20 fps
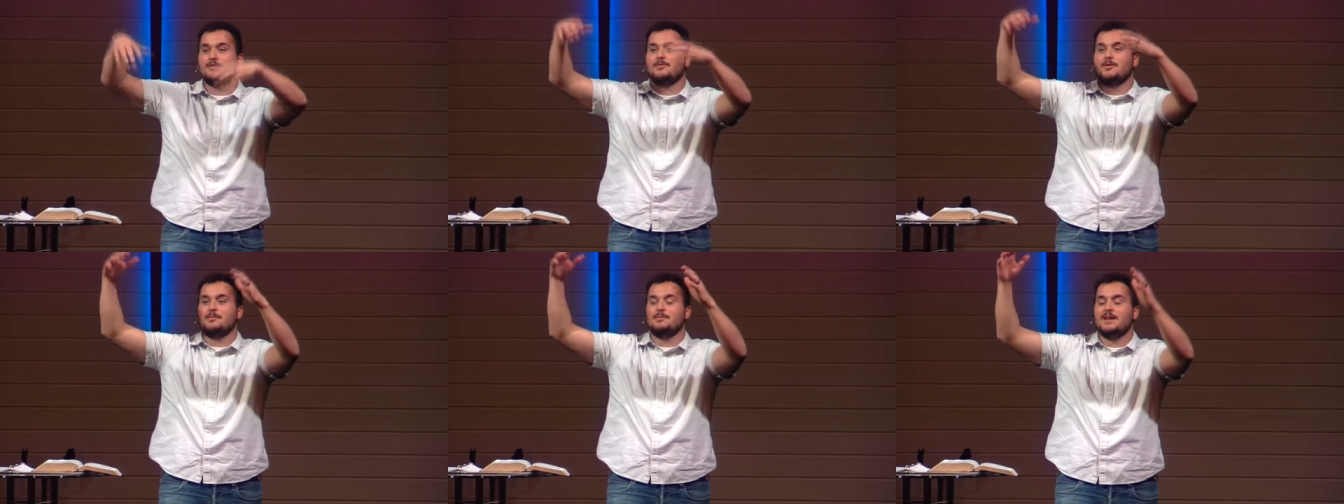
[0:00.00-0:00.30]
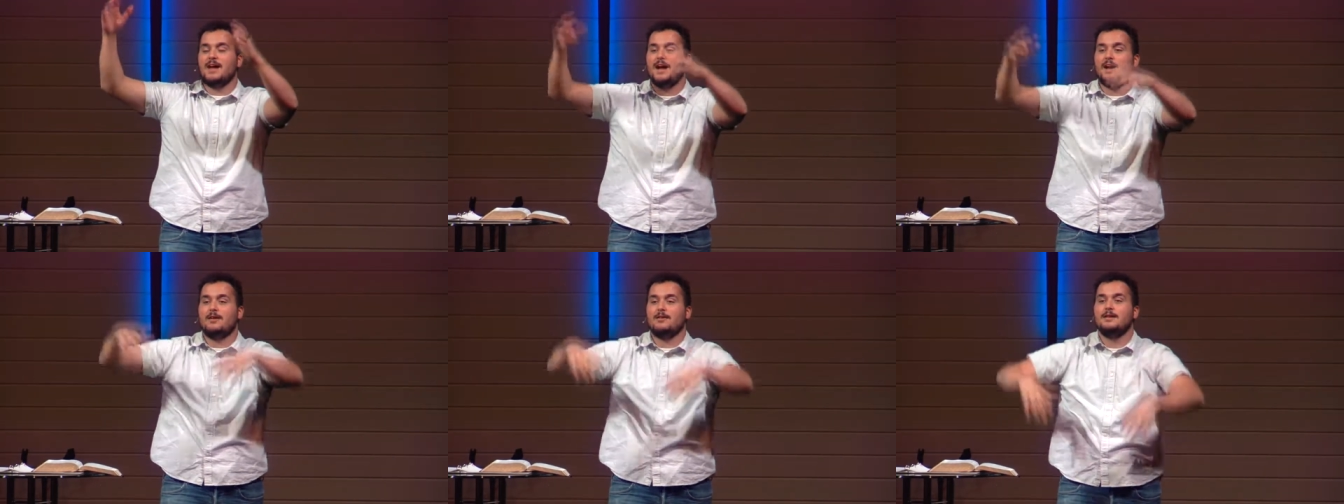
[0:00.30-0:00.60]
from
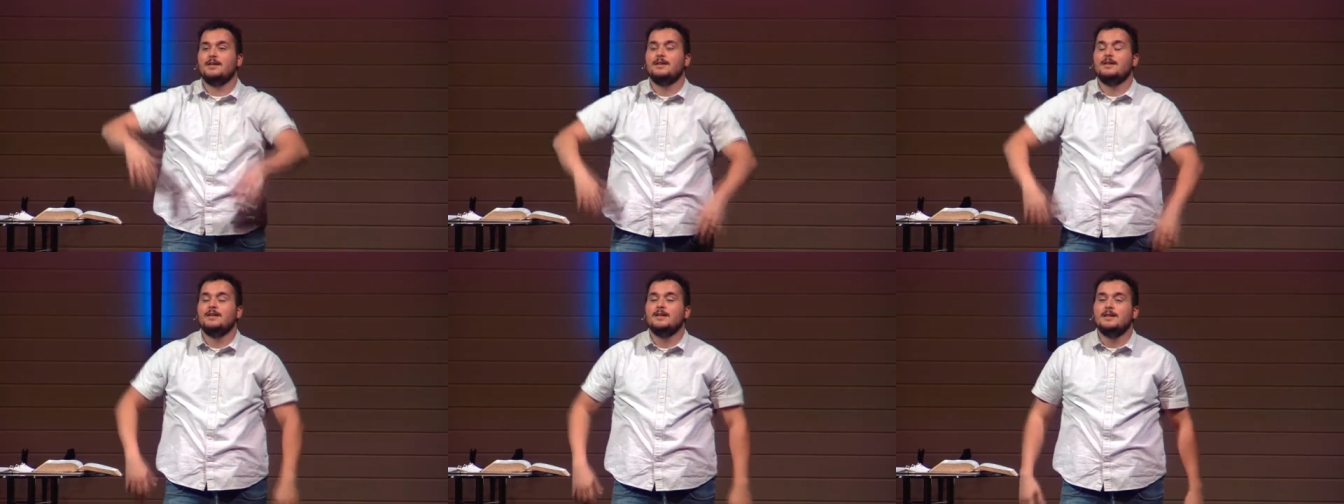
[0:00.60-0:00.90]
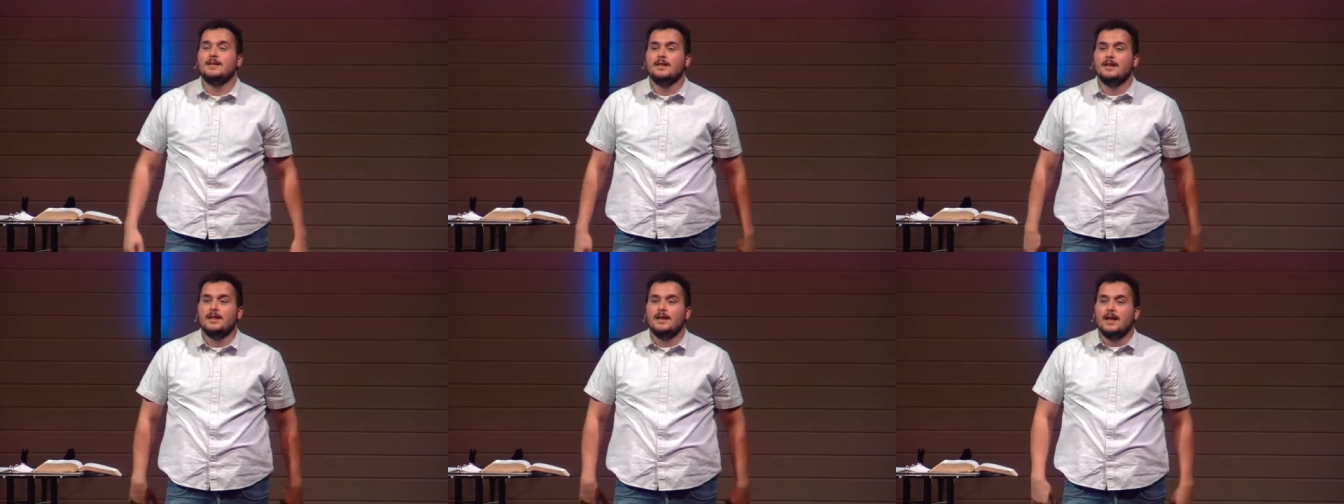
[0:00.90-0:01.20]
down,
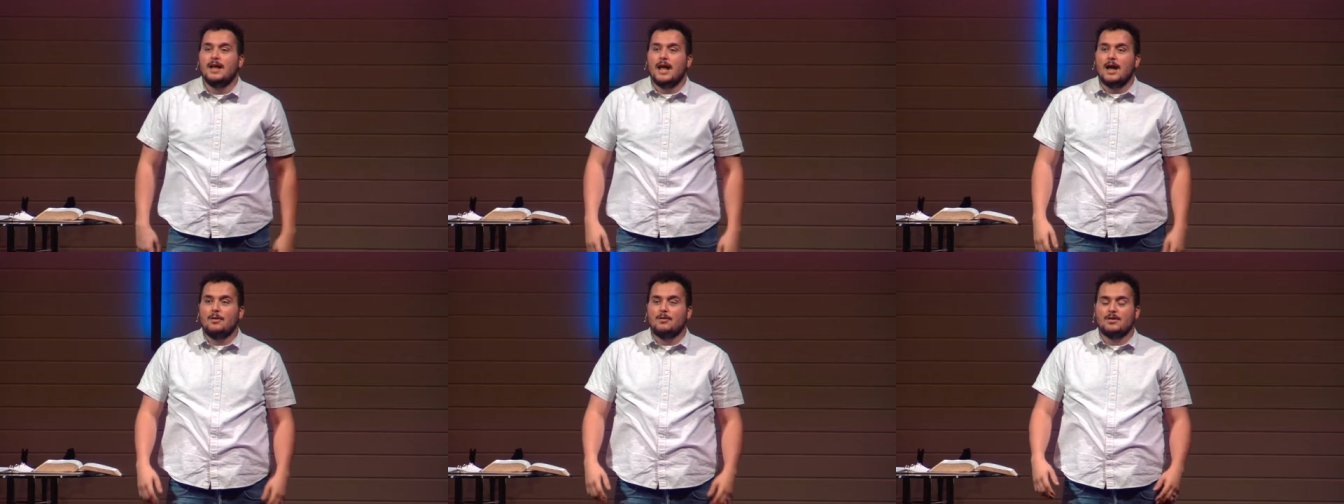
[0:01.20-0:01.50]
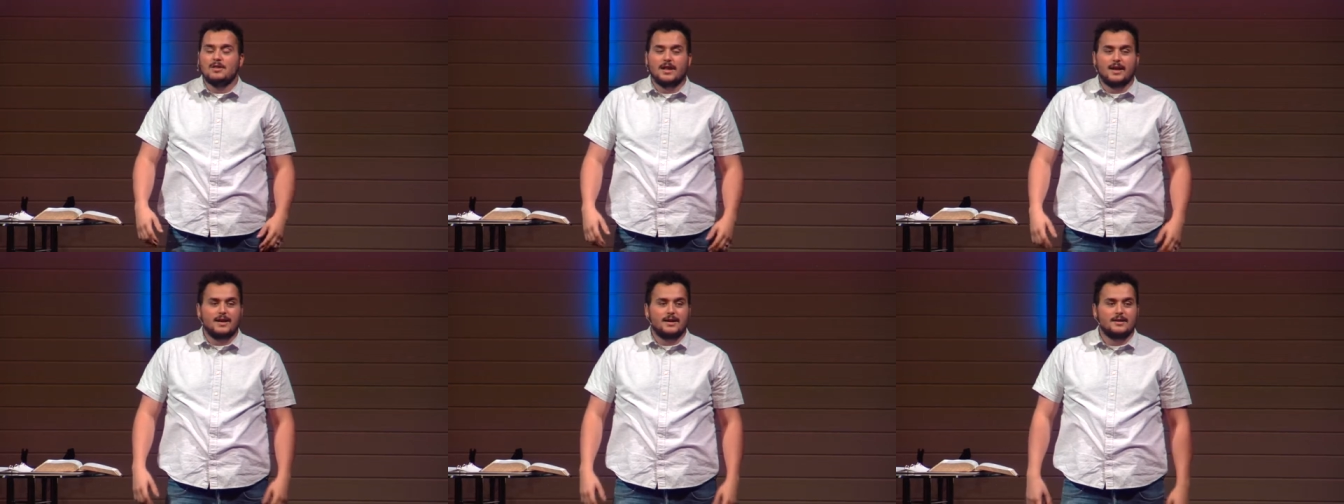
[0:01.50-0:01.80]
and we're
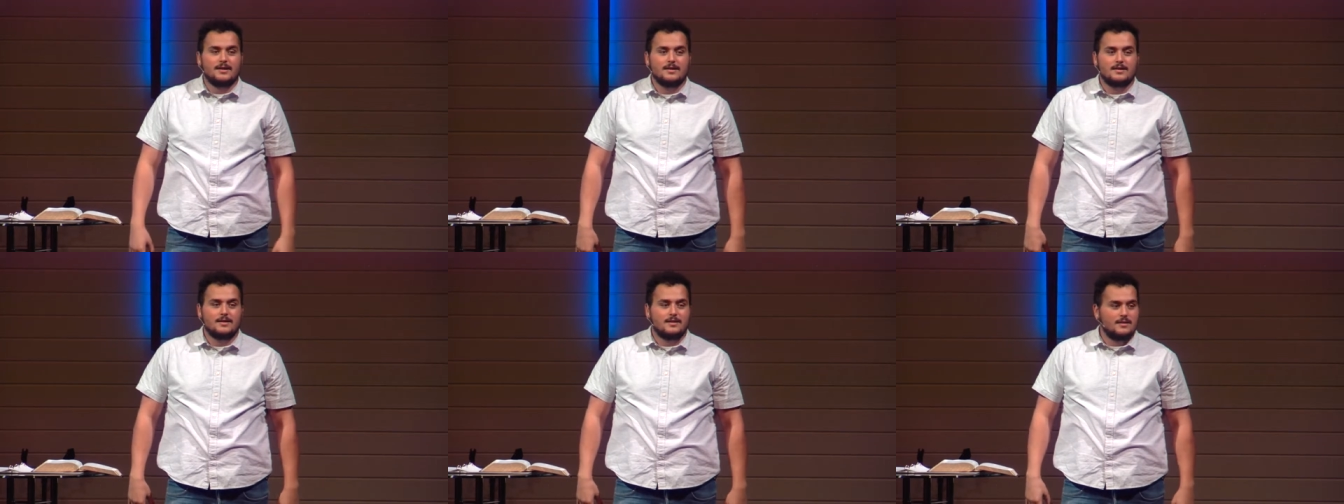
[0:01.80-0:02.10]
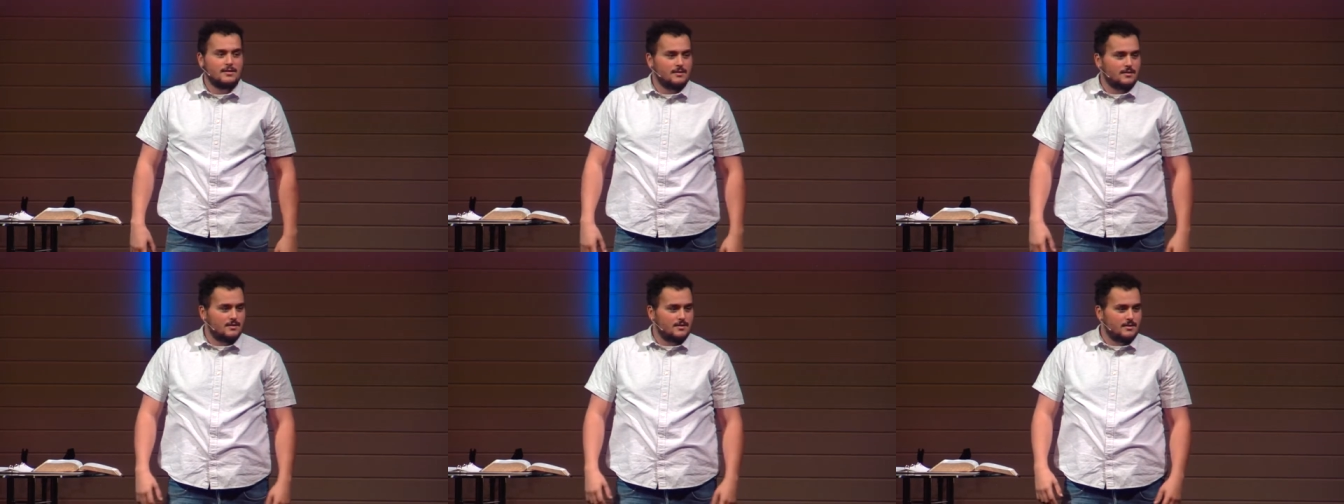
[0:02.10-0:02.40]
like,
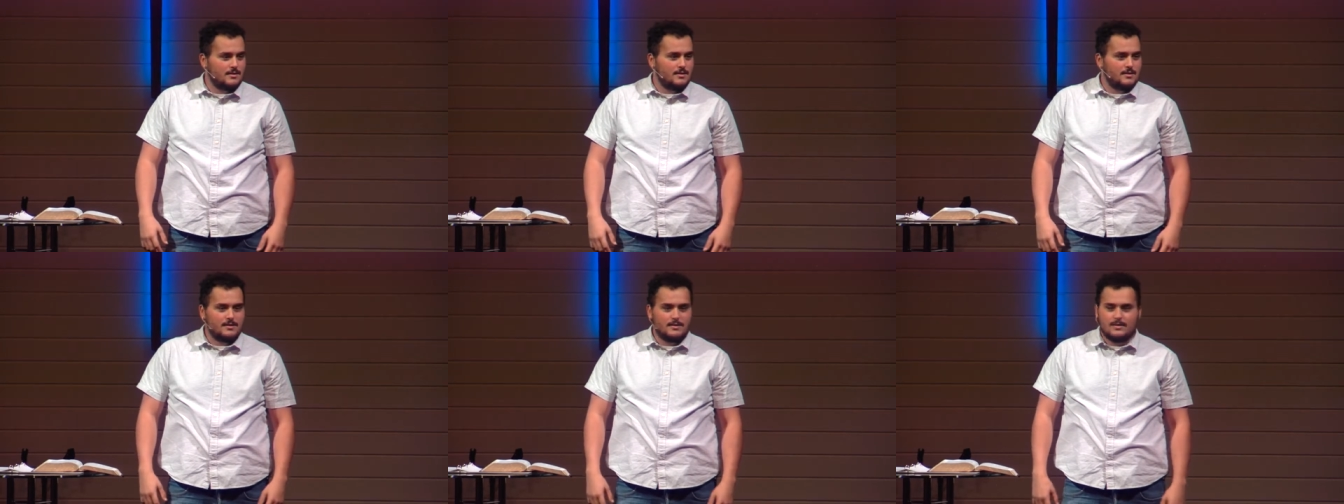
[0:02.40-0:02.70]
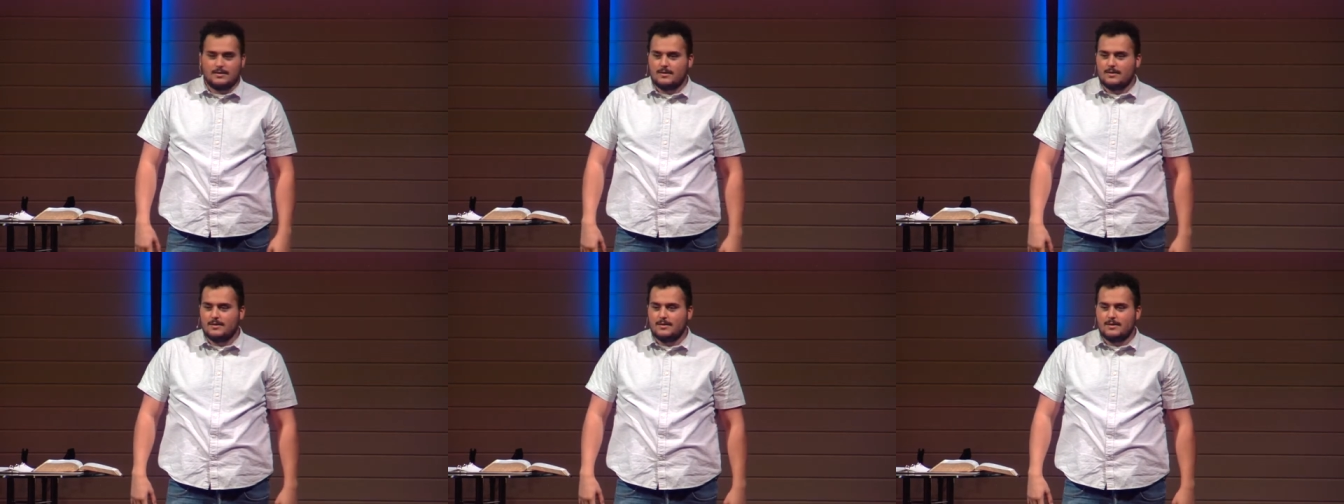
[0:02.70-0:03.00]

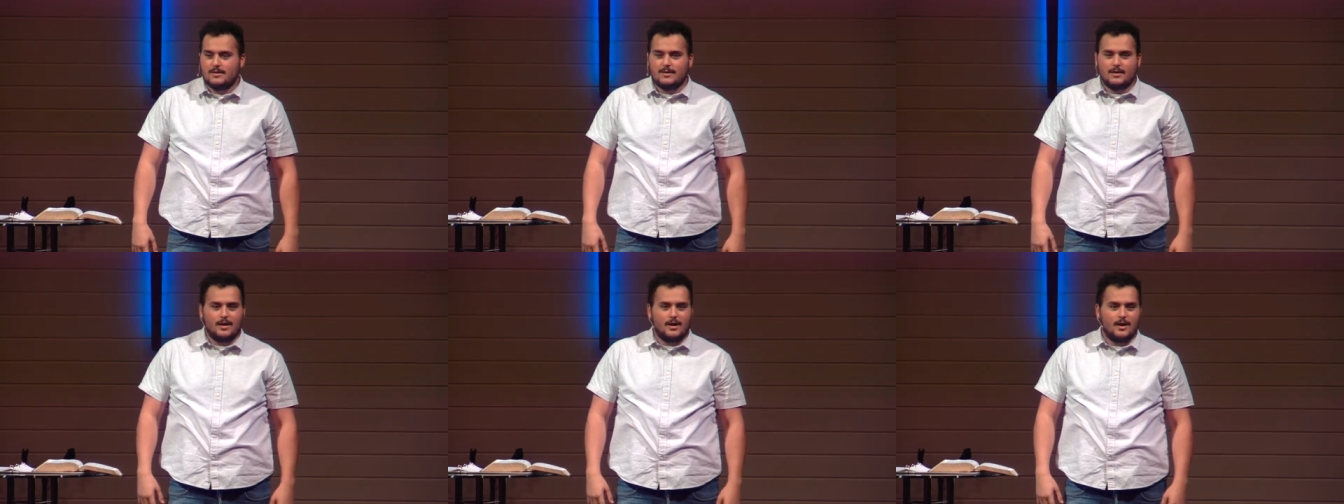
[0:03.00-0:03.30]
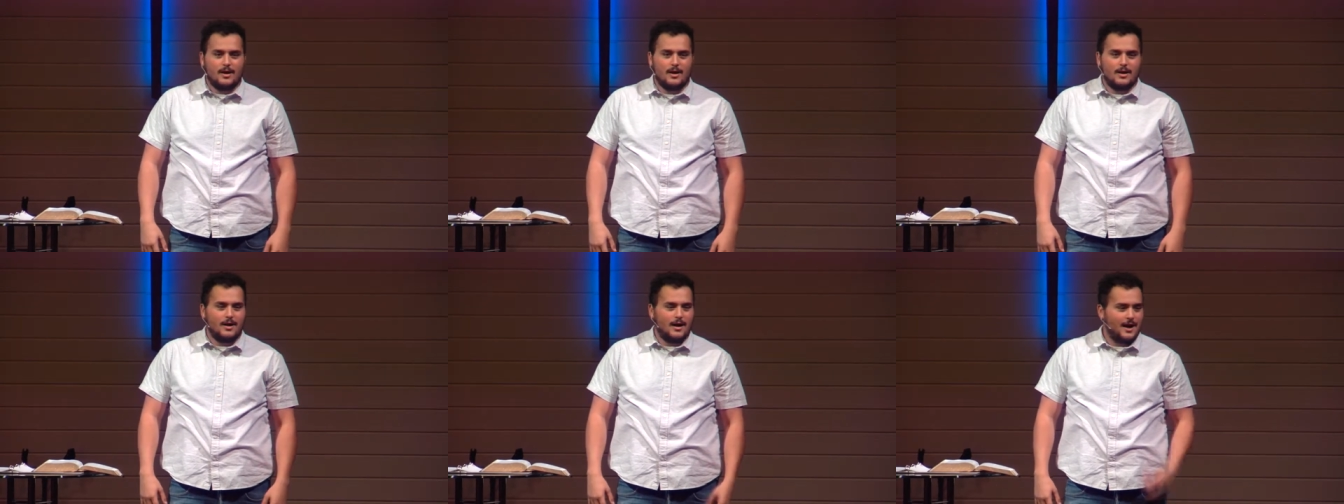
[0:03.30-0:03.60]

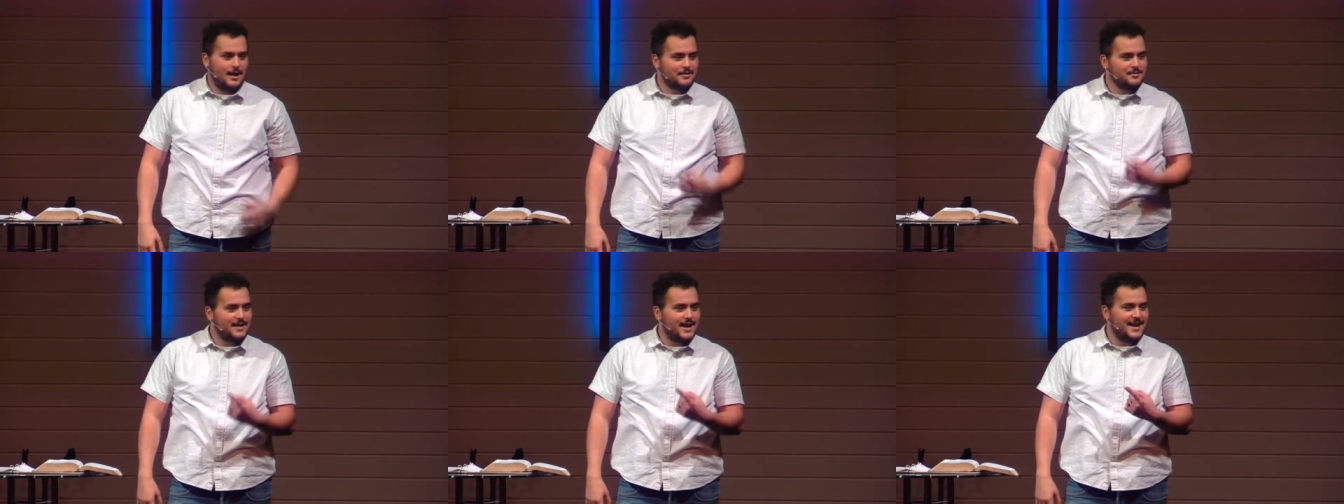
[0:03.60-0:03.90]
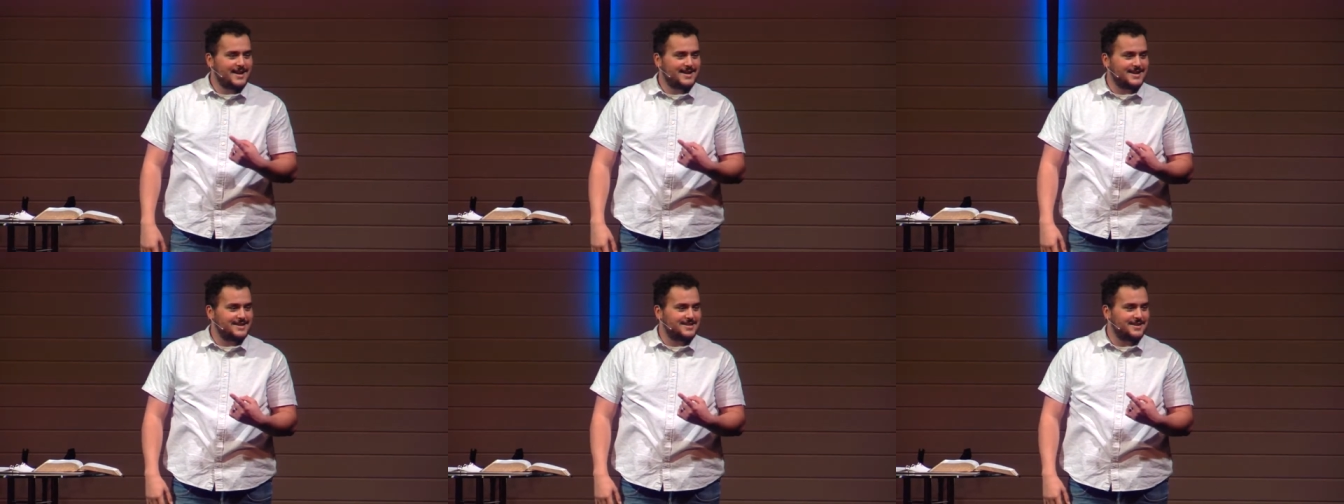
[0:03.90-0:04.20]
uh, how did
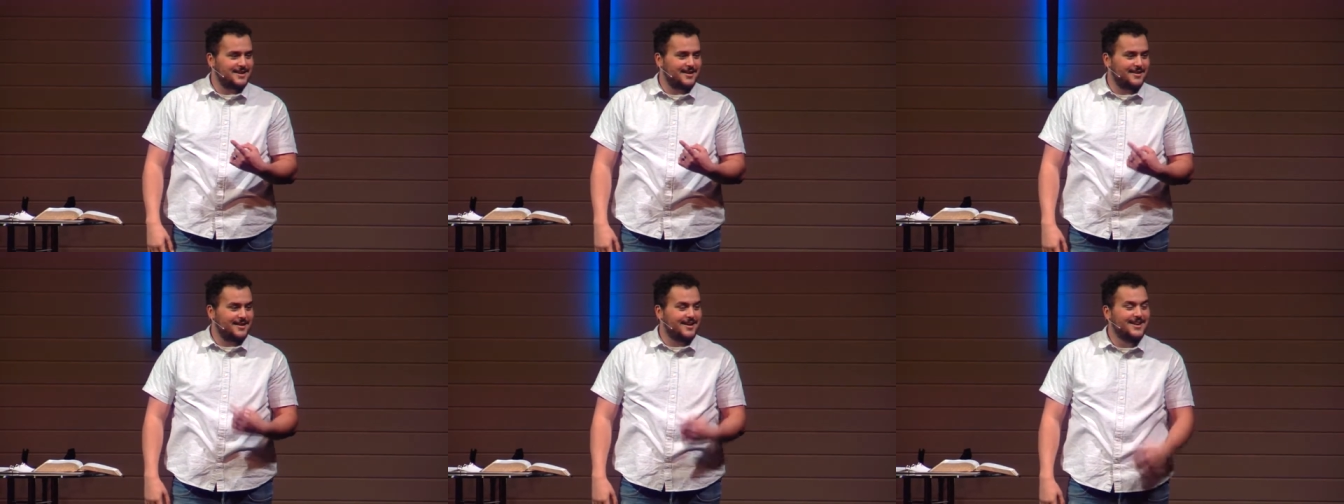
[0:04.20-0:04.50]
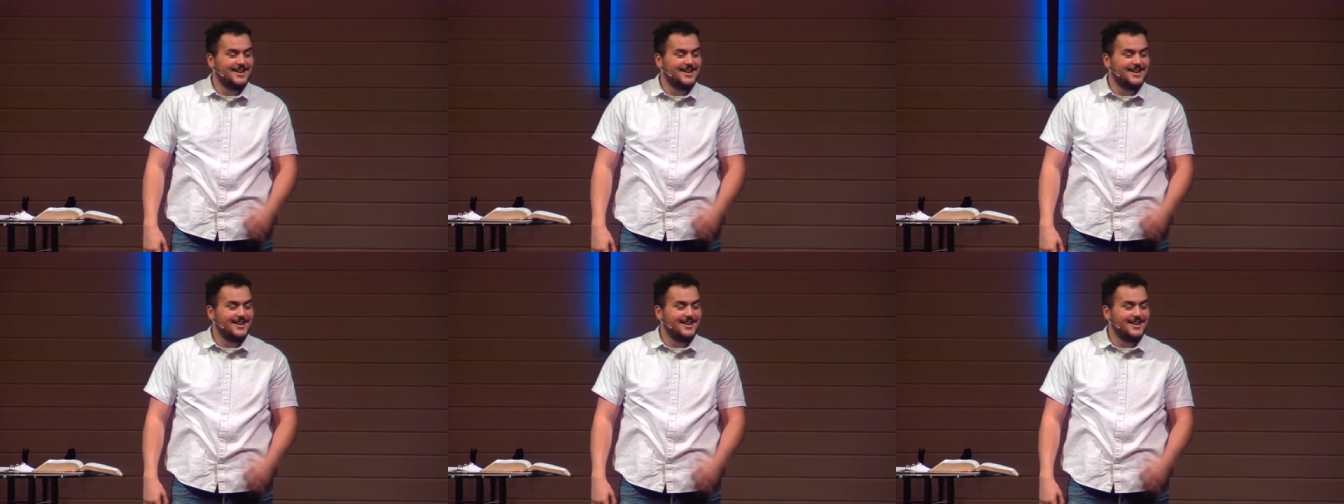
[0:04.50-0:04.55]
that get there?